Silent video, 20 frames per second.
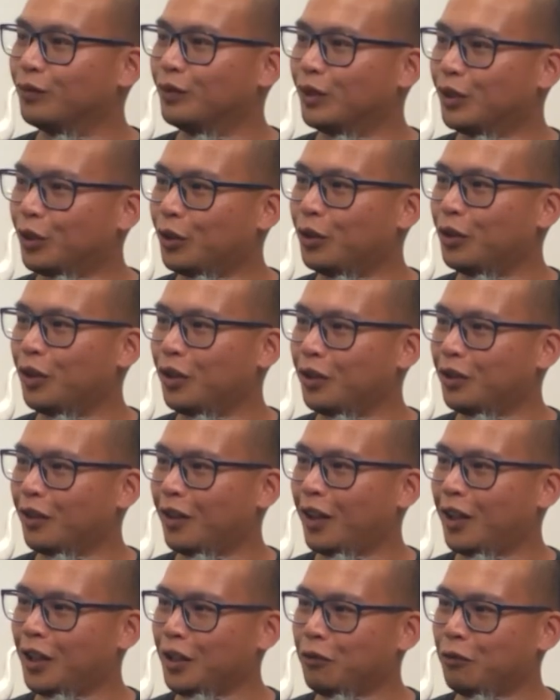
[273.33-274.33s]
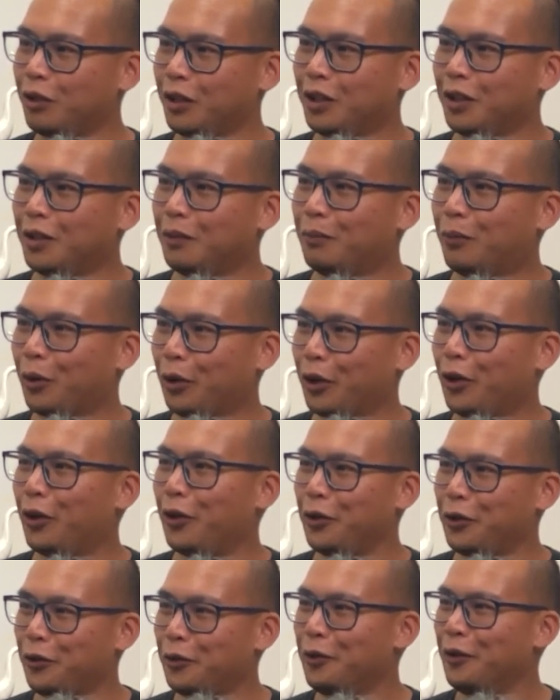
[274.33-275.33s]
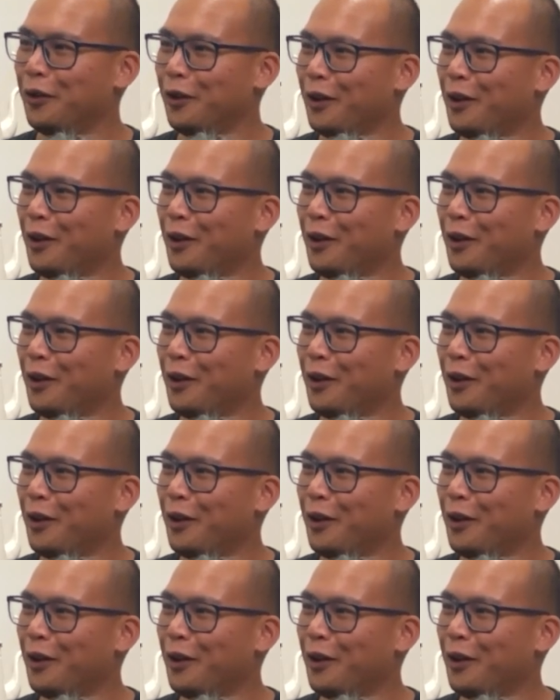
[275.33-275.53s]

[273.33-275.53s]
So did any reader boycott you?